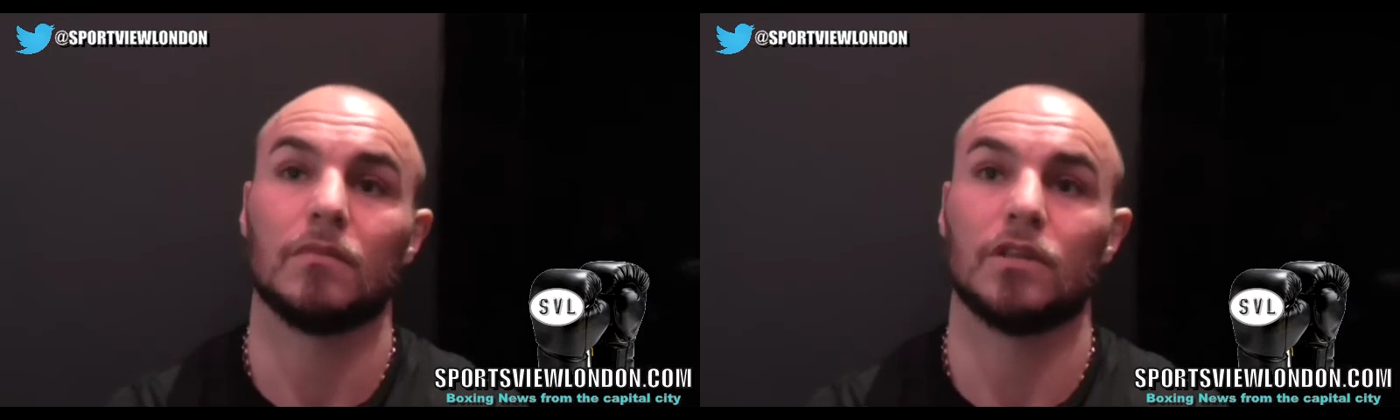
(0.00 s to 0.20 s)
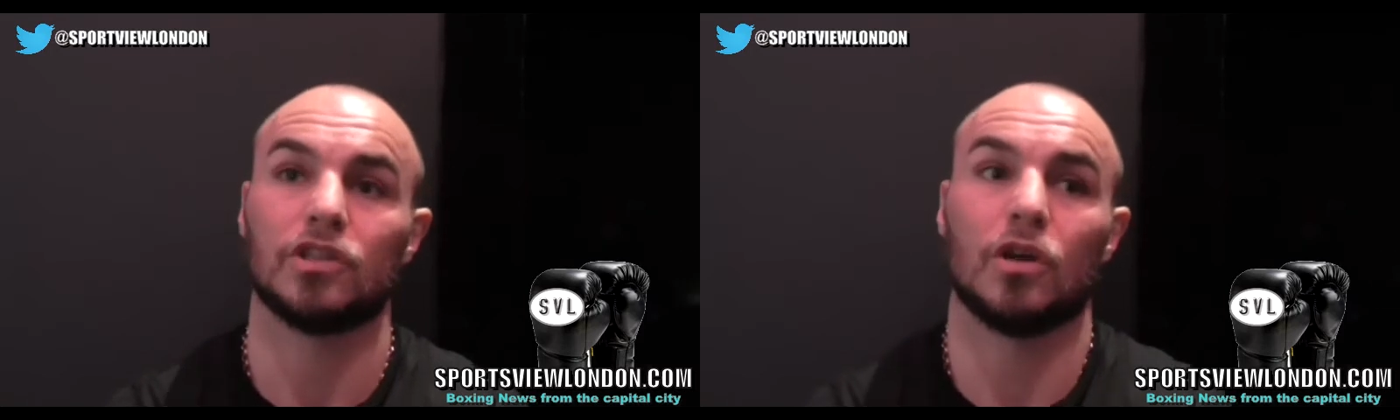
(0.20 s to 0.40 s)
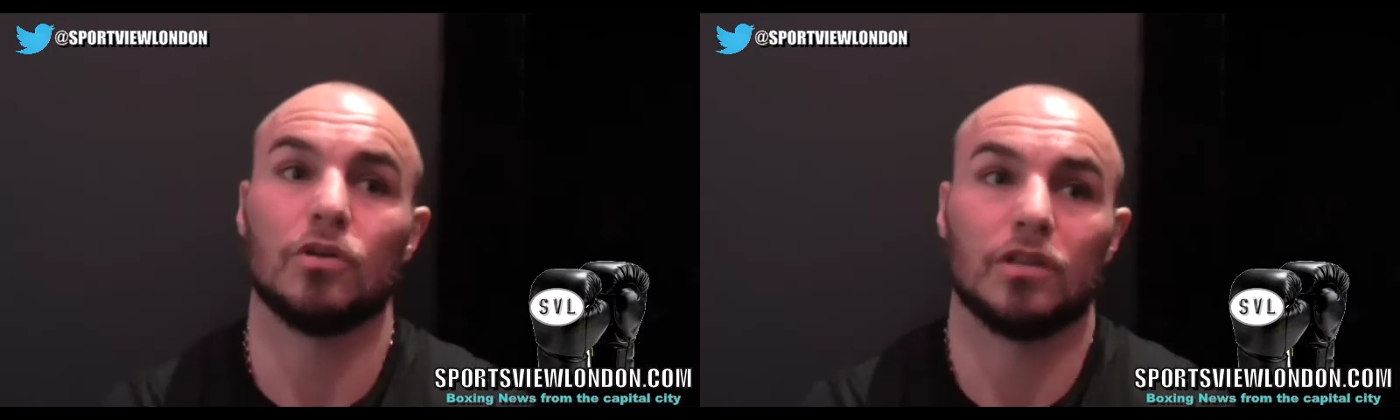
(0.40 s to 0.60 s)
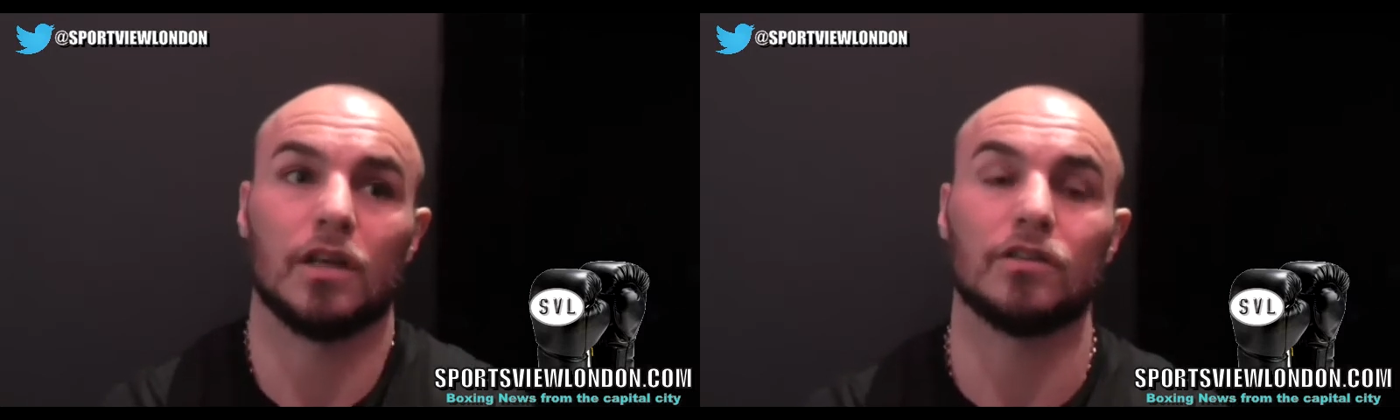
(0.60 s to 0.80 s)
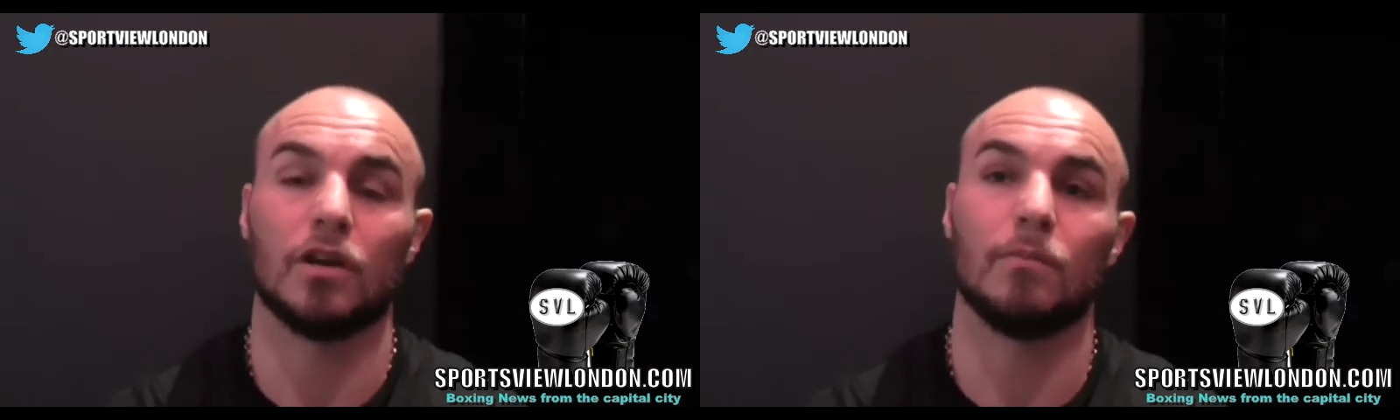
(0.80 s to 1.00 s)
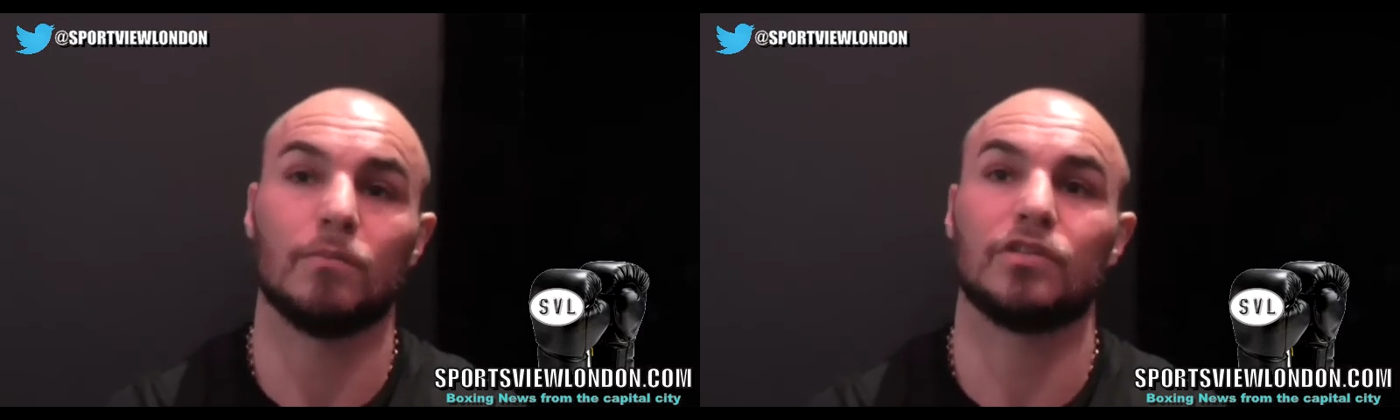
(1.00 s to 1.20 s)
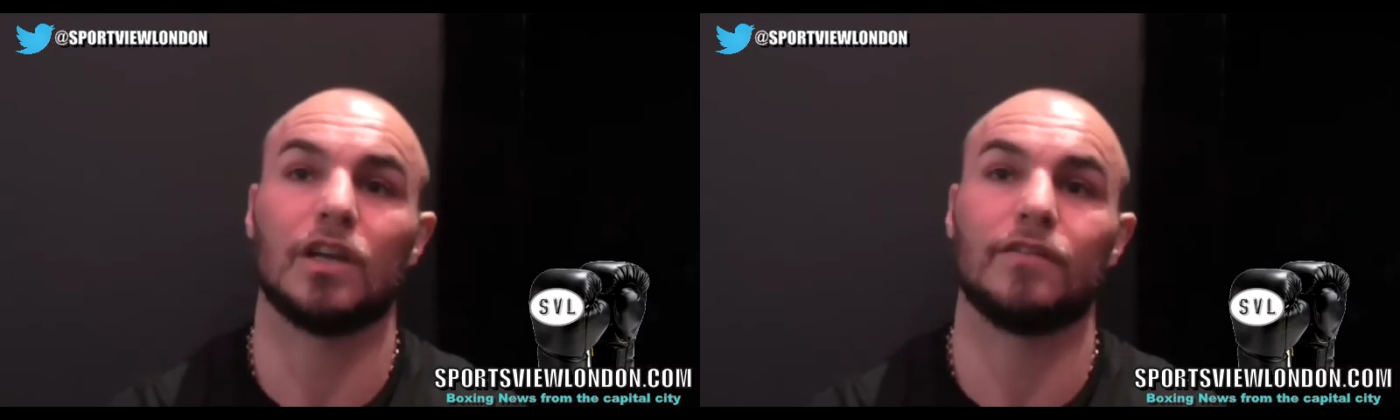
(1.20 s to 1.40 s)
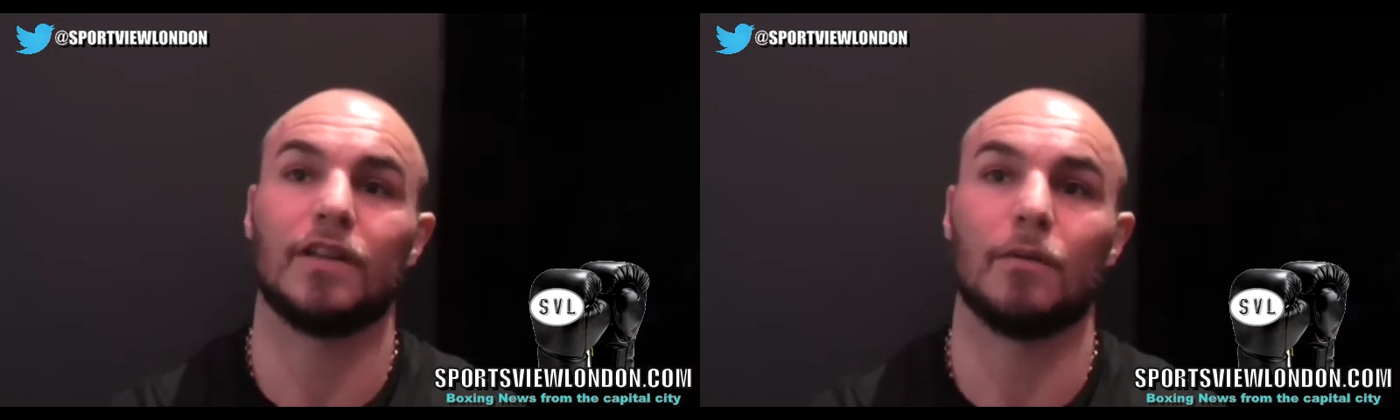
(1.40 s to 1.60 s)
Shows you, yes. Yeah. So I'm
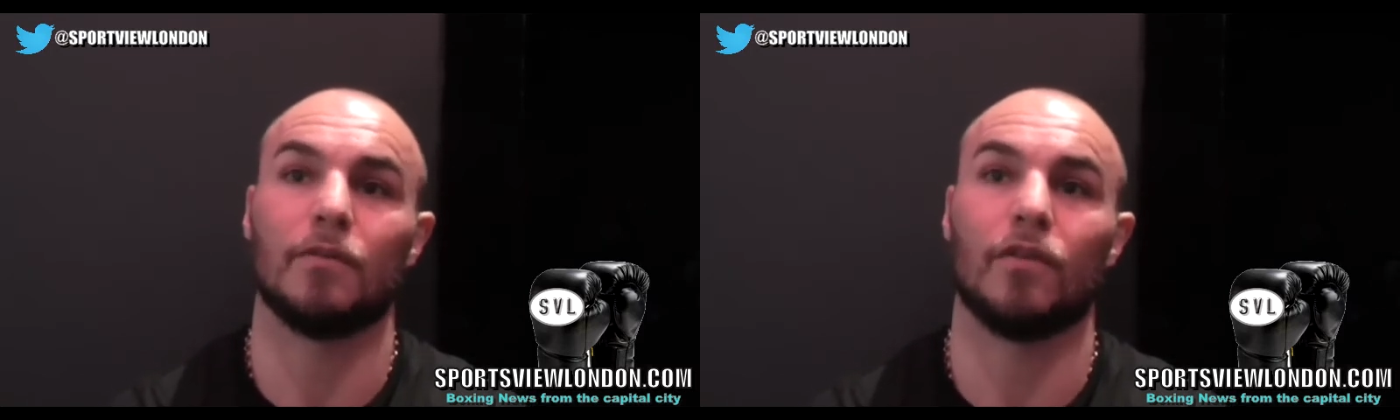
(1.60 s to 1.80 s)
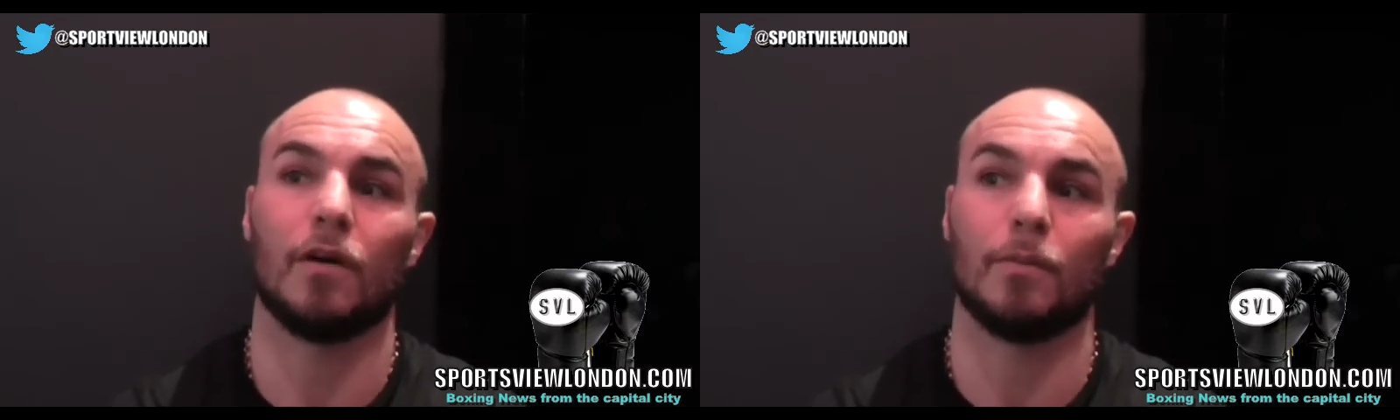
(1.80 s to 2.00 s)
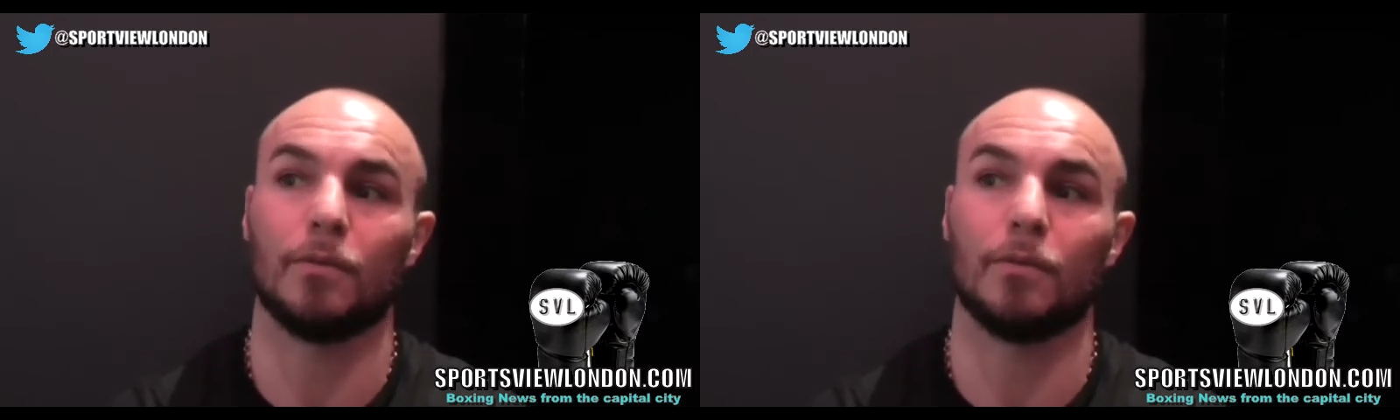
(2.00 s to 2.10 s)
safe now with fight.